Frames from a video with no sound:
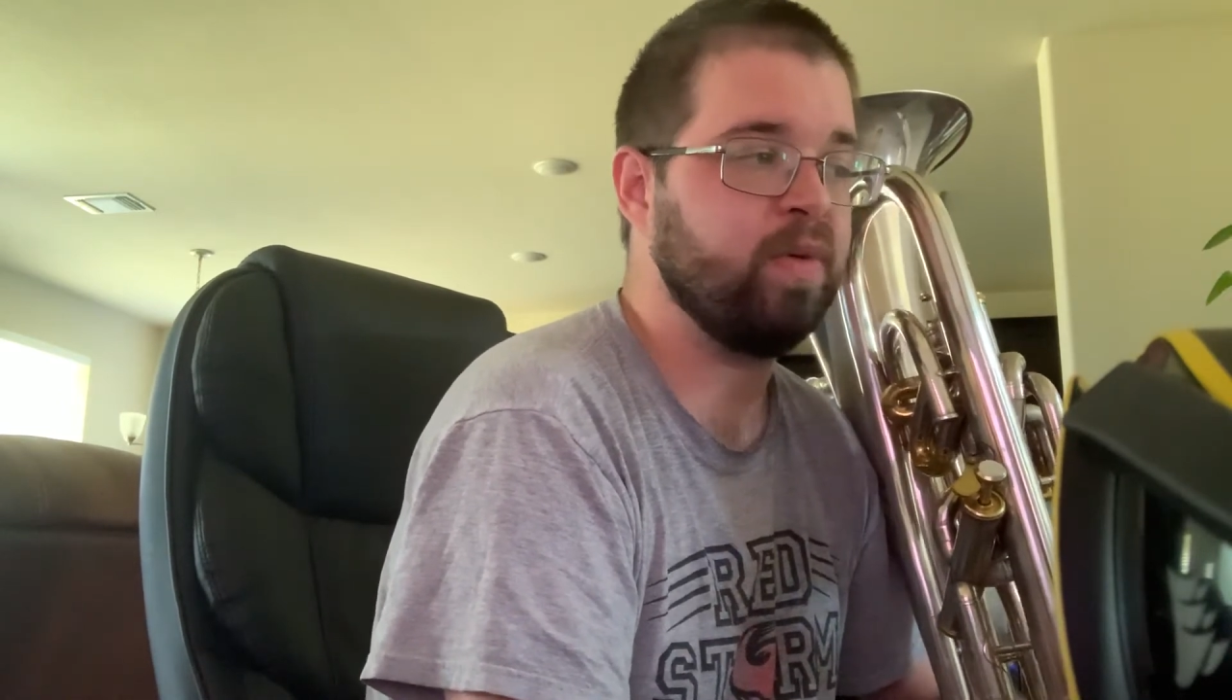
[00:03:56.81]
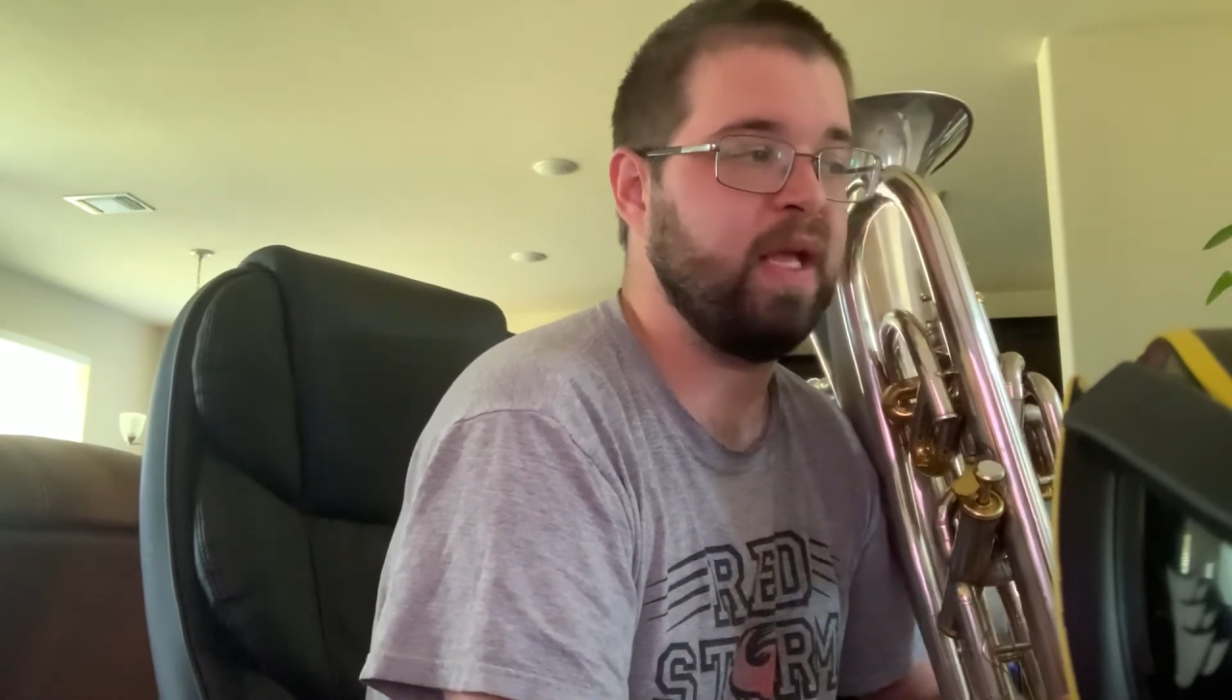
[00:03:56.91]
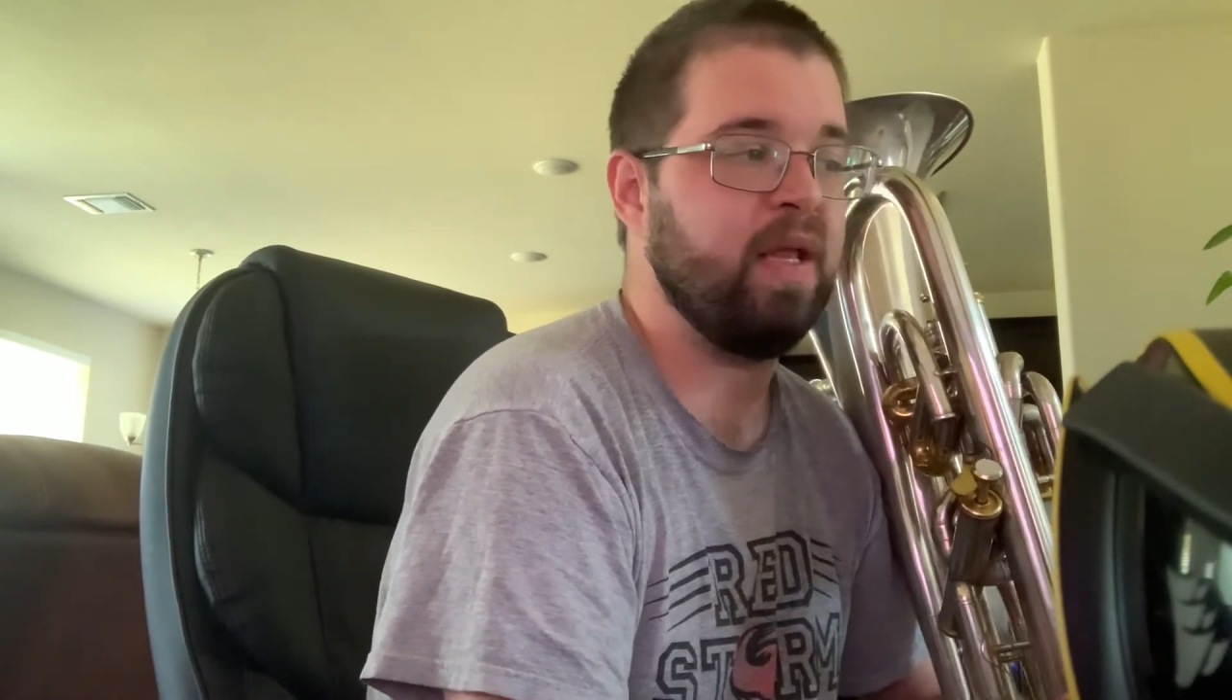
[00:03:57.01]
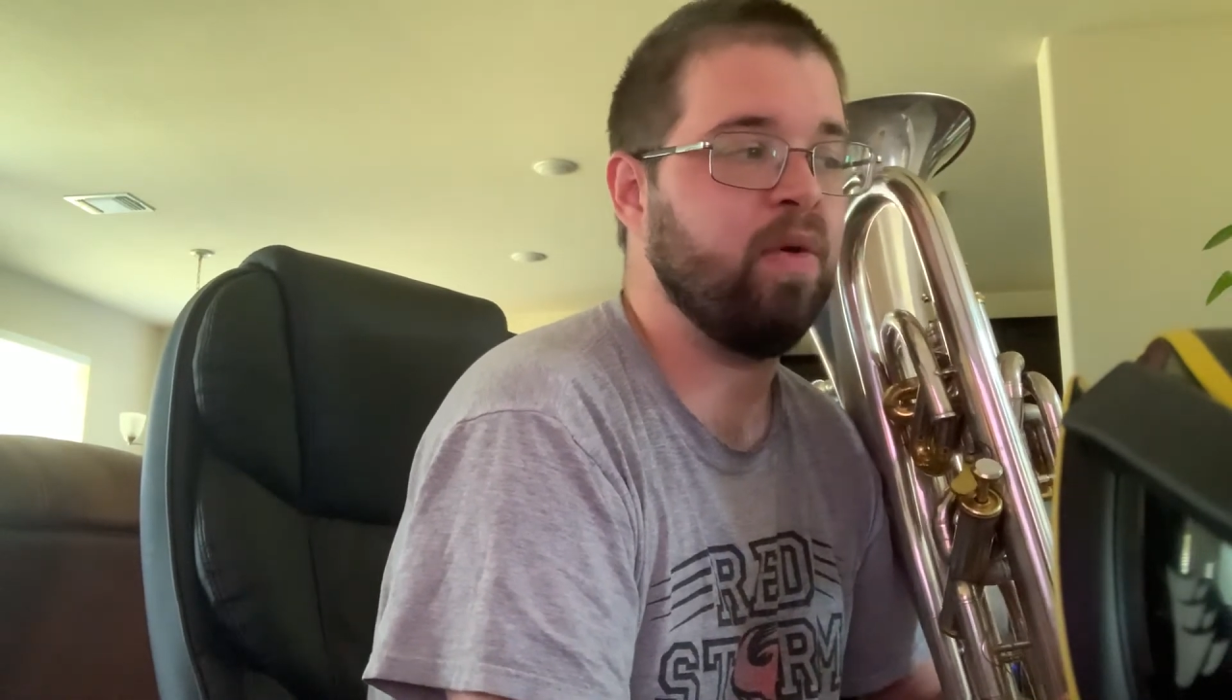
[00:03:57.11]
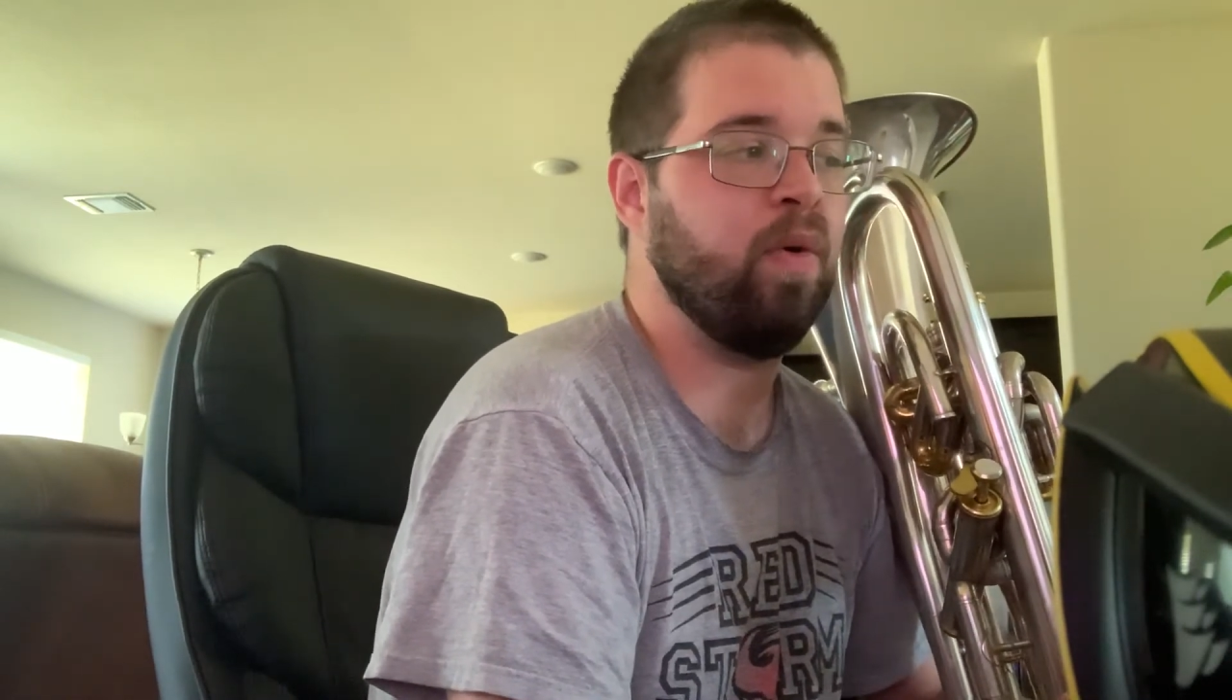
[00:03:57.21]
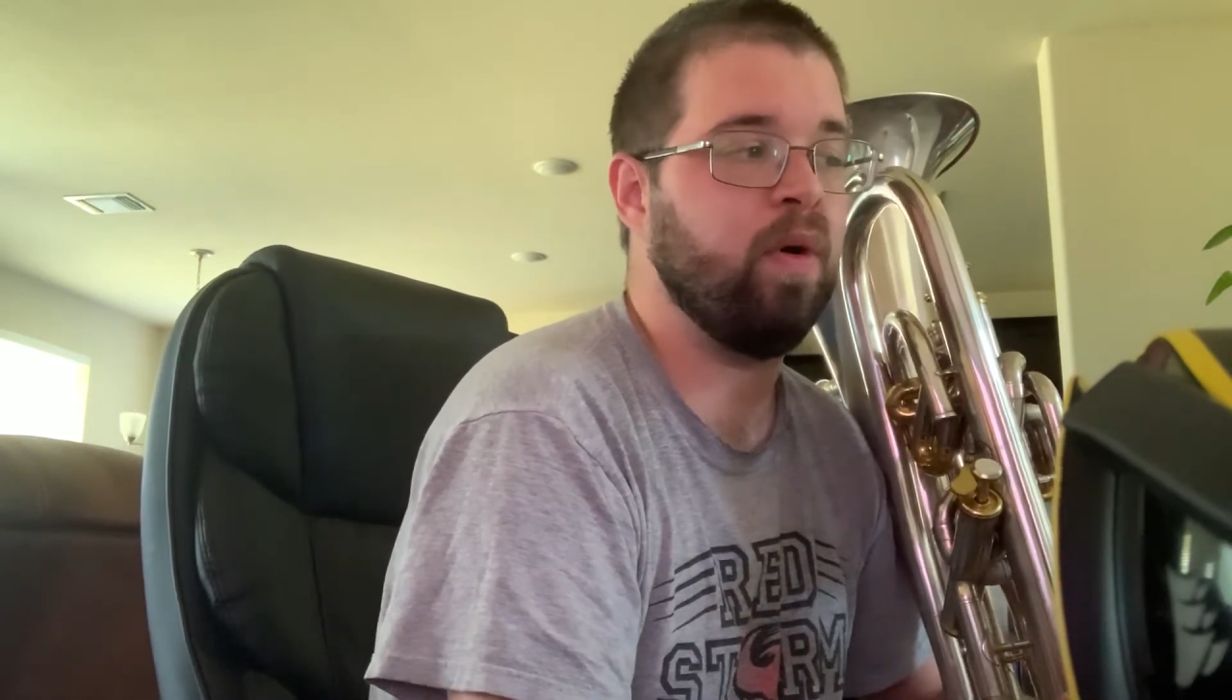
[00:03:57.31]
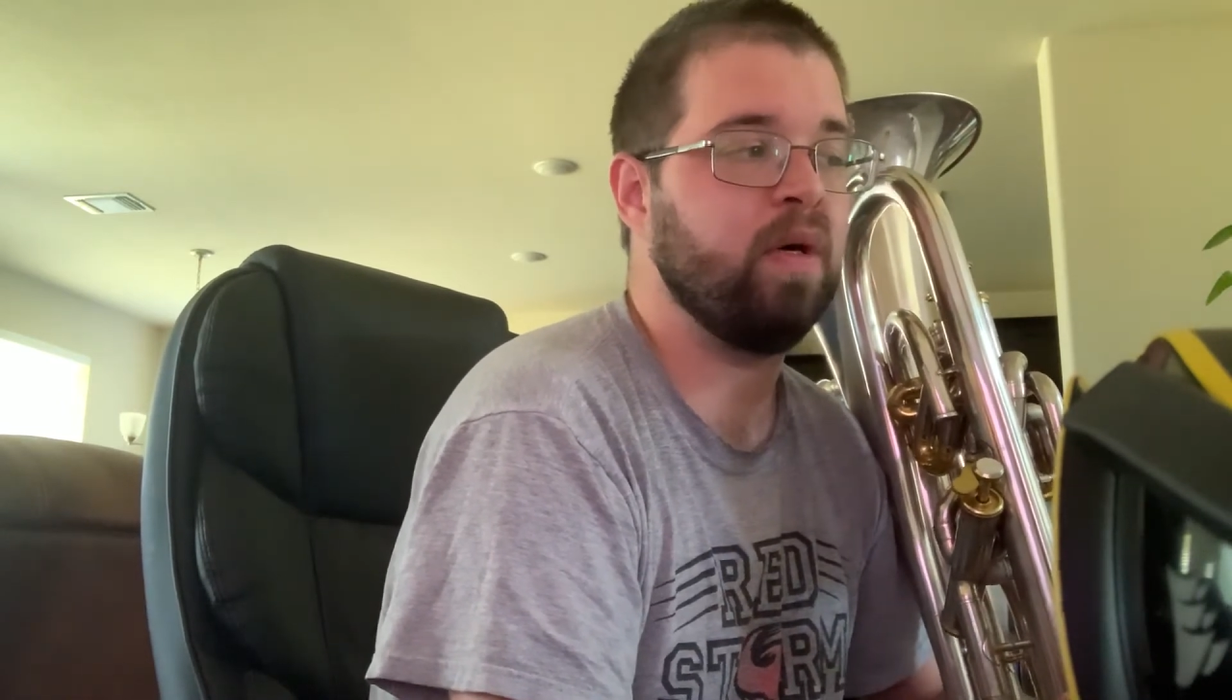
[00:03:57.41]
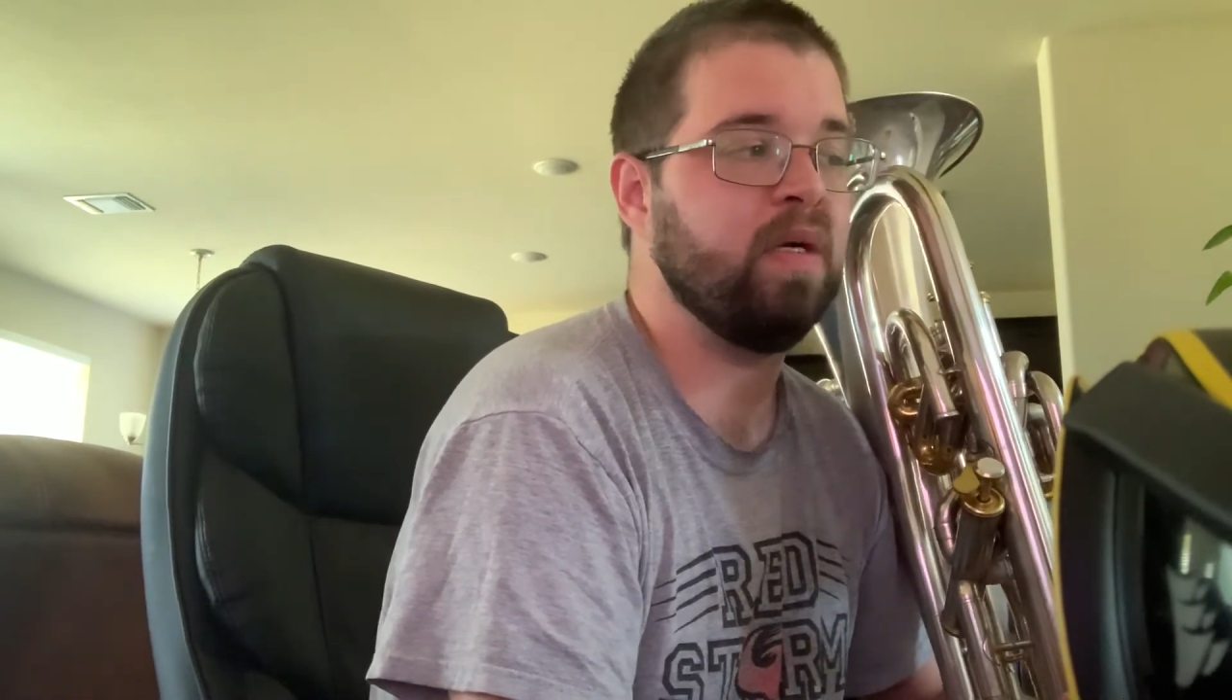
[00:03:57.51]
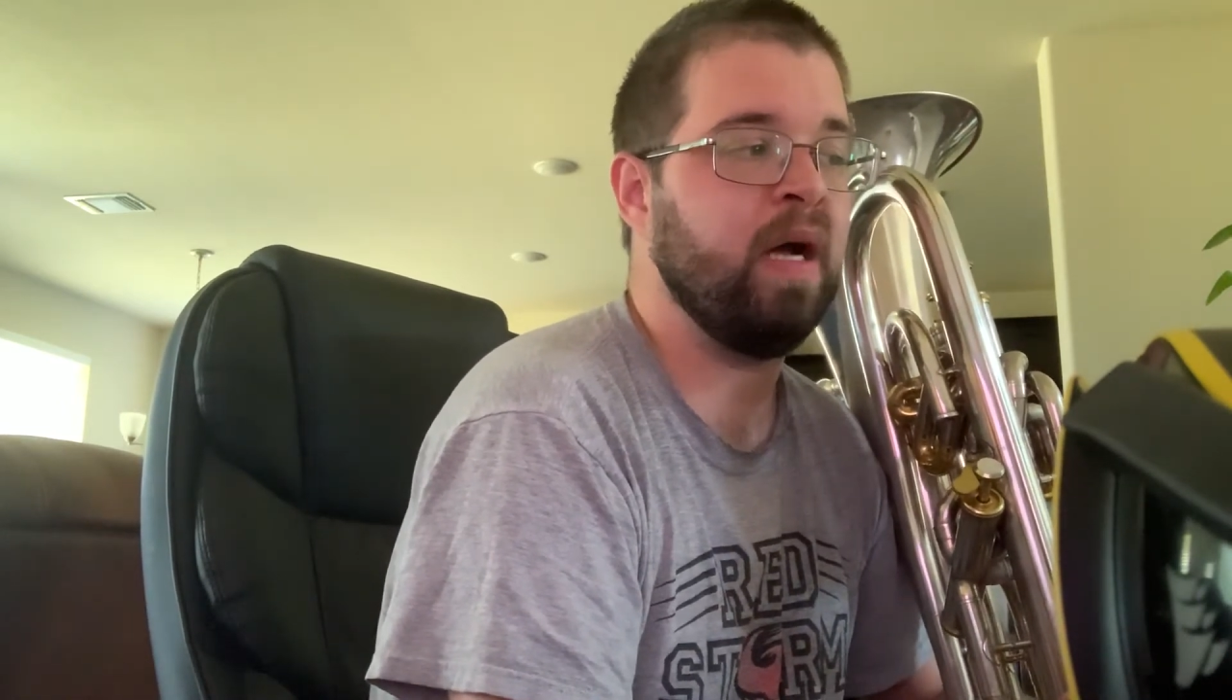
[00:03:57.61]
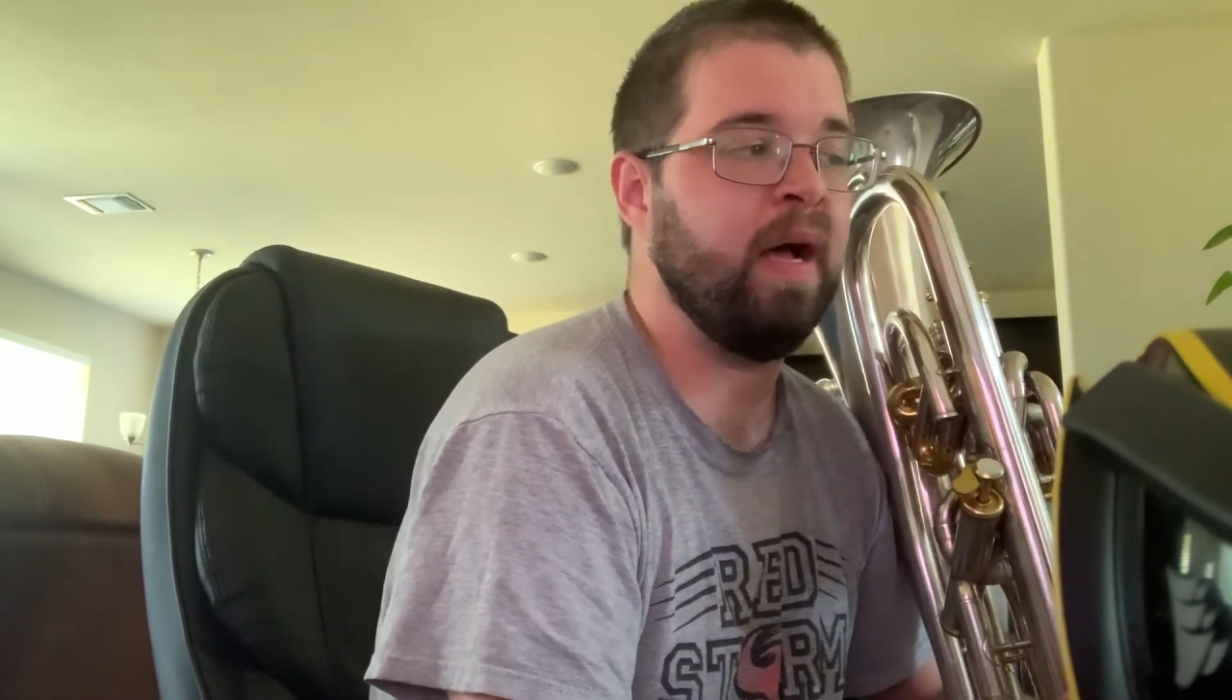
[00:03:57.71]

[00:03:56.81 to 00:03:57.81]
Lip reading: get your